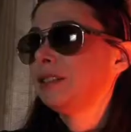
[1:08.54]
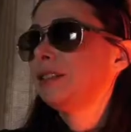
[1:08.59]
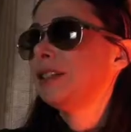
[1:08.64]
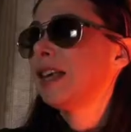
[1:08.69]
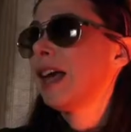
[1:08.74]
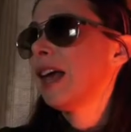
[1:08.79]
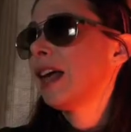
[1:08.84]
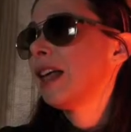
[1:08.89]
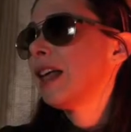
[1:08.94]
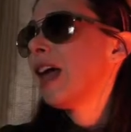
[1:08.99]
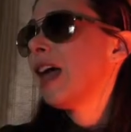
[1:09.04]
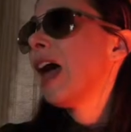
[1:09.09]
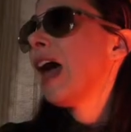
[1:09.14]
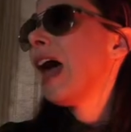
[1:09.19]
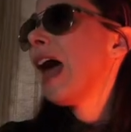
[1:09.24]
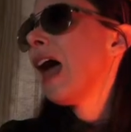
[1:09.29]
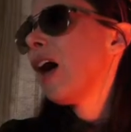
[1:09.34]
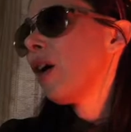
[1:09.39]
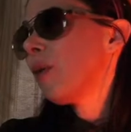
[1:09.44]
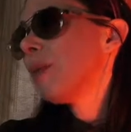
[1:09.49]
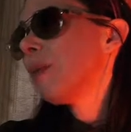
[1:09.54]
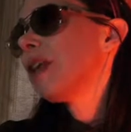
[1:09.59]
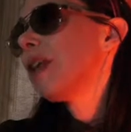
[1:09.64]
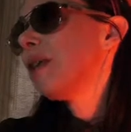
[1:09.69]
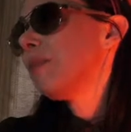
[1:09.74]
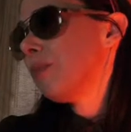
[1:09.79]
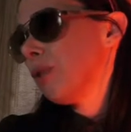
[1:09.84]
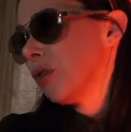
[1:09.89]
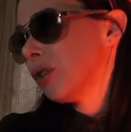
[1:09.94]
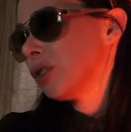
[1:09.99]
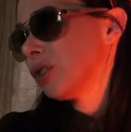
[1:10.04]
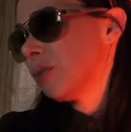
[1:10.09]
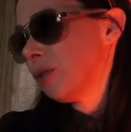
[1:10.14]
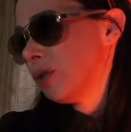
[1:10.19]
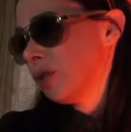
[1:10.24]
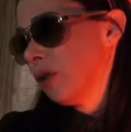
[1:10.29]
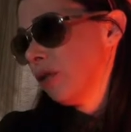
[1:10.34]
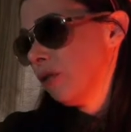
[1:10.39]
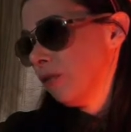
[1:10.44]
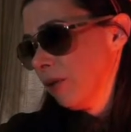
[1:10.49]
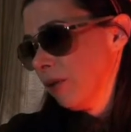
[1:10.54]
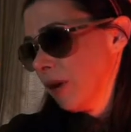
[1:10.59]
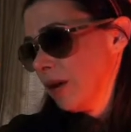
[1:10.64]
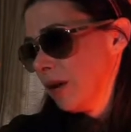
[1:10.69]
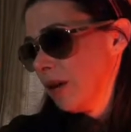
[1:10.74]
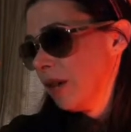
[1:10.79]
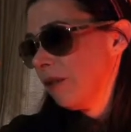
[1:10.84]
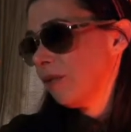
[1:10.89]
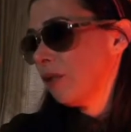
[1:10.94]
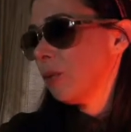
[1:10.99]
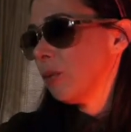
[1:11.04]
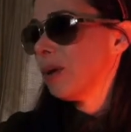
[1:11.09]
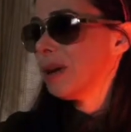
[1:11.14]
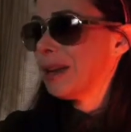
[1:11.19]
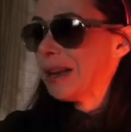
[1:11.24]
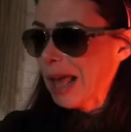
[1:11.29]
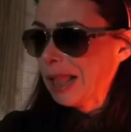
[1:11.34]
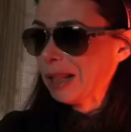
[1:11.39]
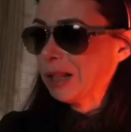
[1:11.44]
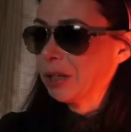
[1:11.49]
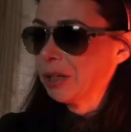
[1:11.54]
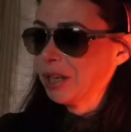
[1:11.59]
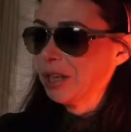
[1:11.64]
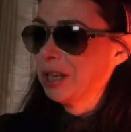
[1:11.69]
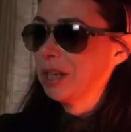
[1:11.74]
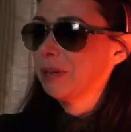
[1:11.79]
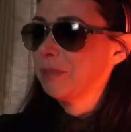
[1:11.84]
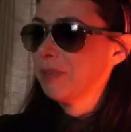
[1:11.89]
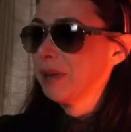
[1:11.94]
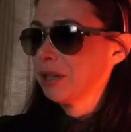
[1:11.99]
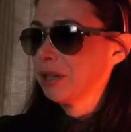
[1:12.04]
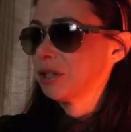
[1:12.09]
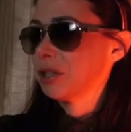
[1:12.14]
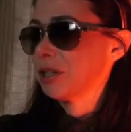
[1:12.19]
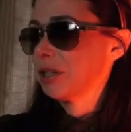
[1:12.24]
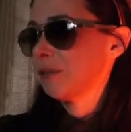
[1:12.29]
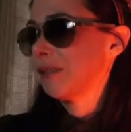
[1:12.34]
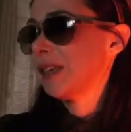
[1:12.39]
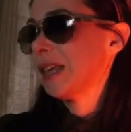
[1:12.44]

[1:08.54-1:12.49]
Yeah, how many books would you have written if you were not looking at pictures of